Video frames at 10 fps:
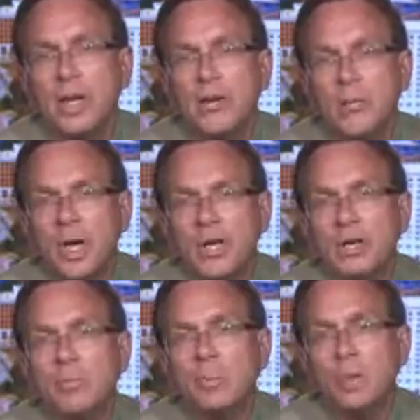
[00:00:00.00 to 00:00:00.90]
have
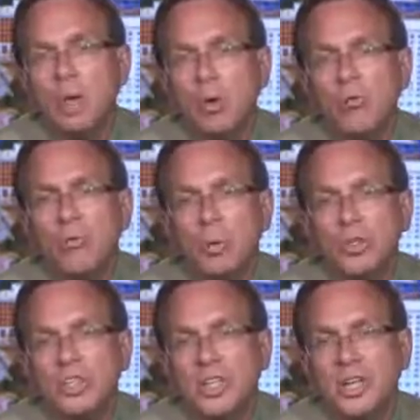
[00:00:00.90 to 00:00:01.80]
been below
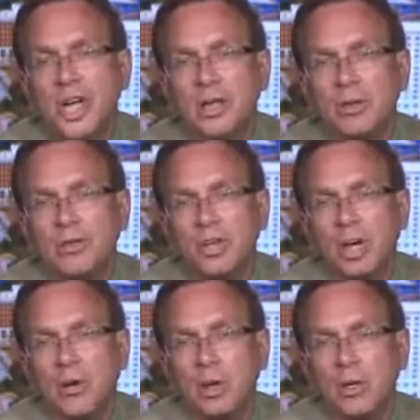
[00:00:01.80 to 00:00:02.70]
$14 an
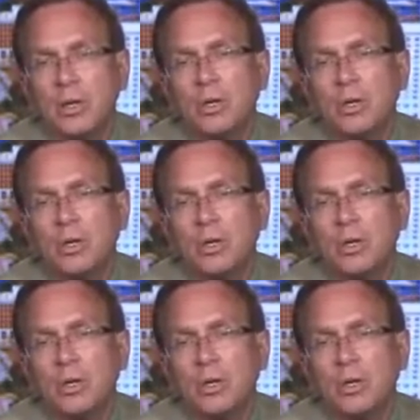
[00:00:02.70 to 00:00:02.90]
hour.